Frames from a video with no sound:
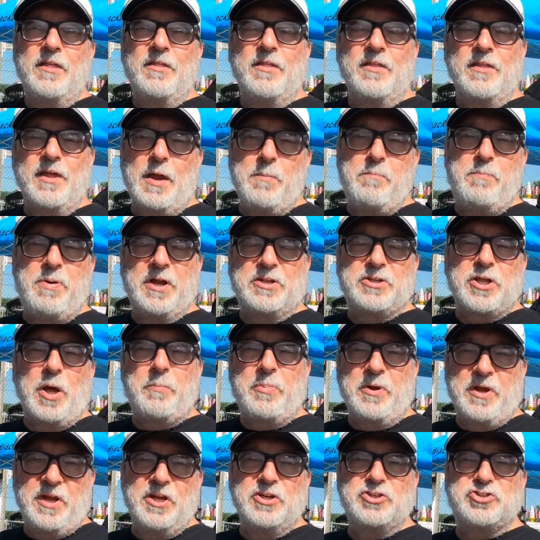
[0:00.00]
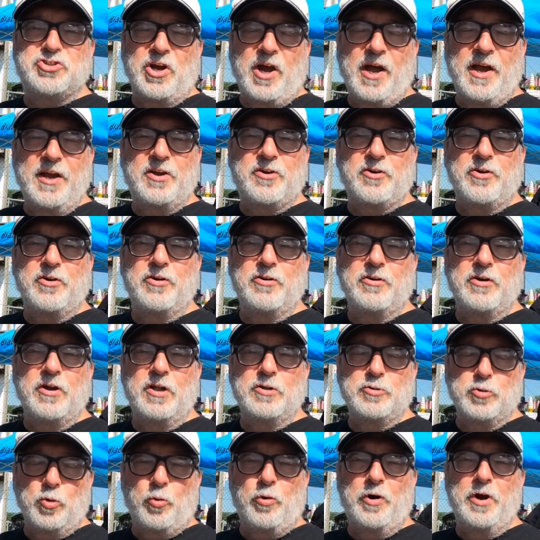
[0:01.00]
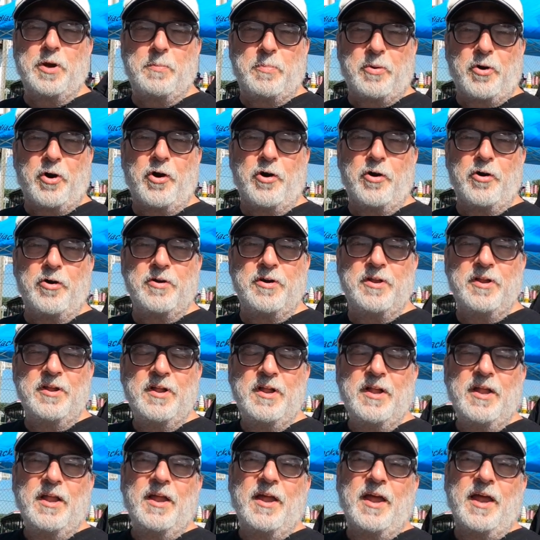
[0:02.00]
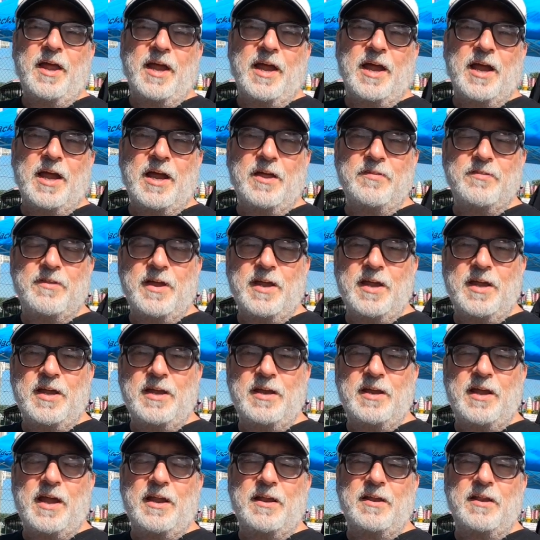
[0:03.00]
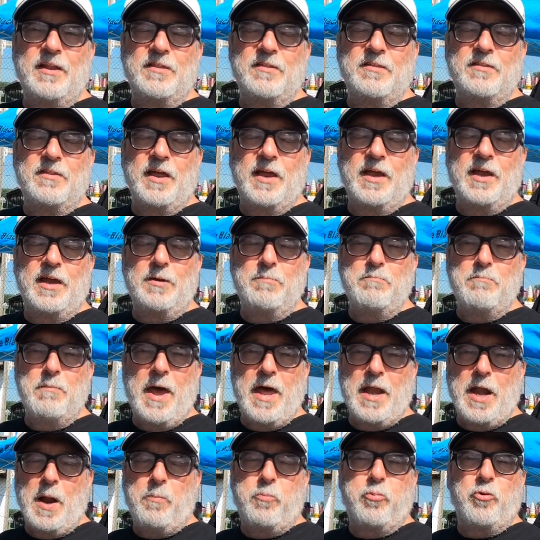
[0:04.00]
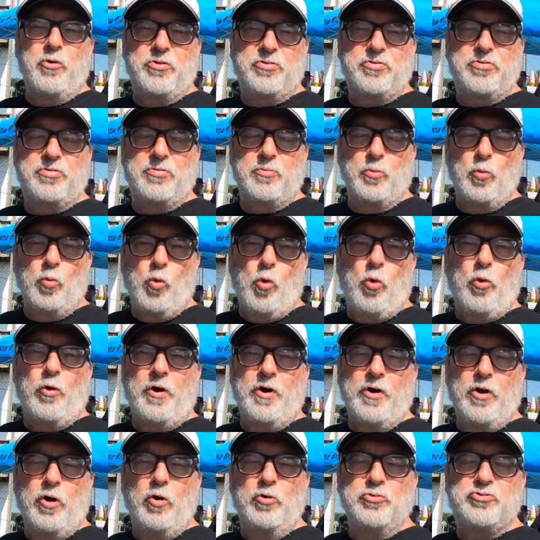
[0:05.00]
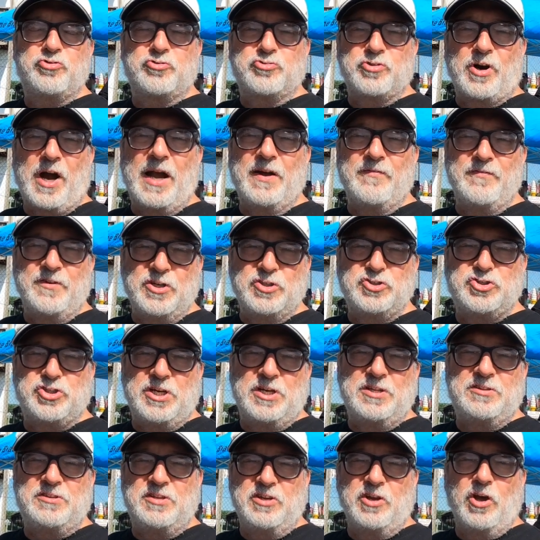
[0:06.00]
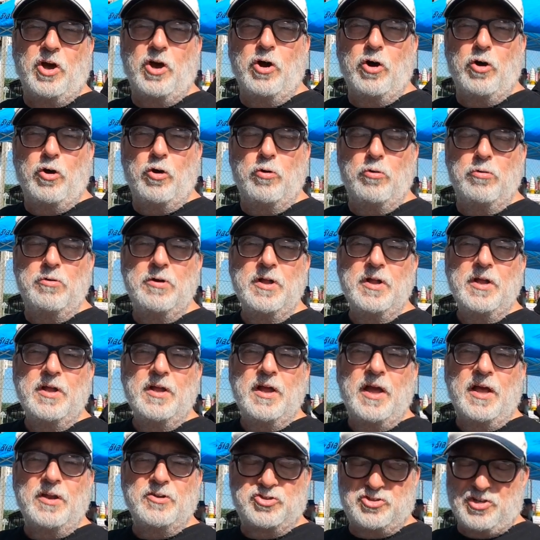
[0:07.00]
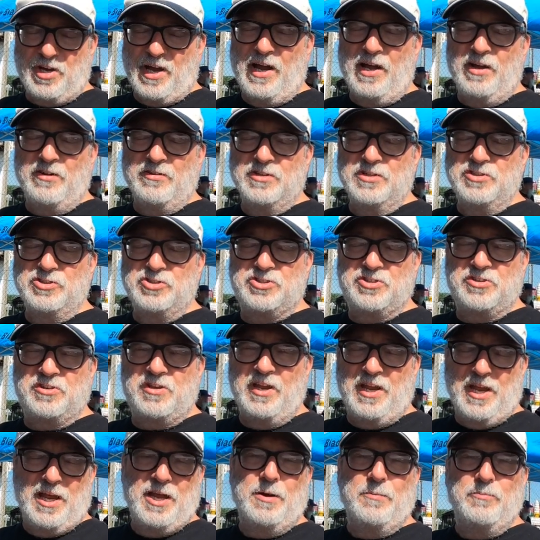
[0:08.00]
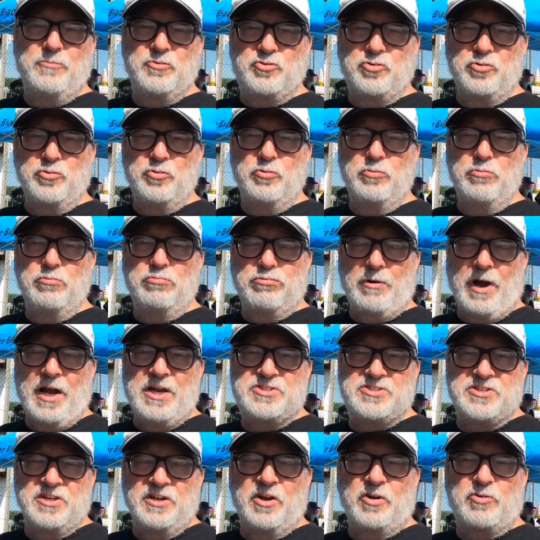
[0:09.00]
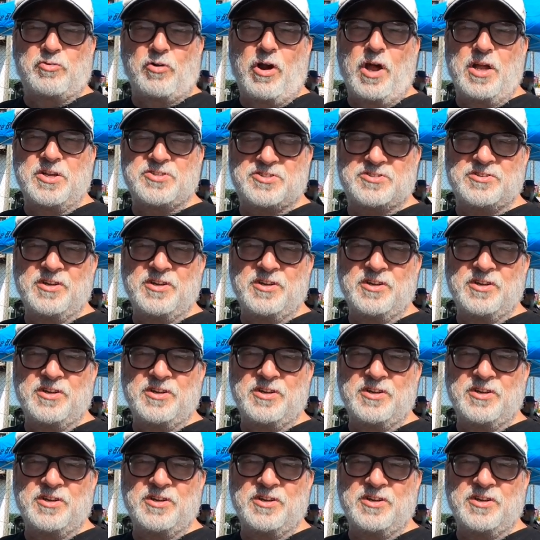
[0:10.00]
they picked up a hitchhiker, uh, Lori Bird, and they they met up with Warren Oates driving a G T O and challenged him to racing across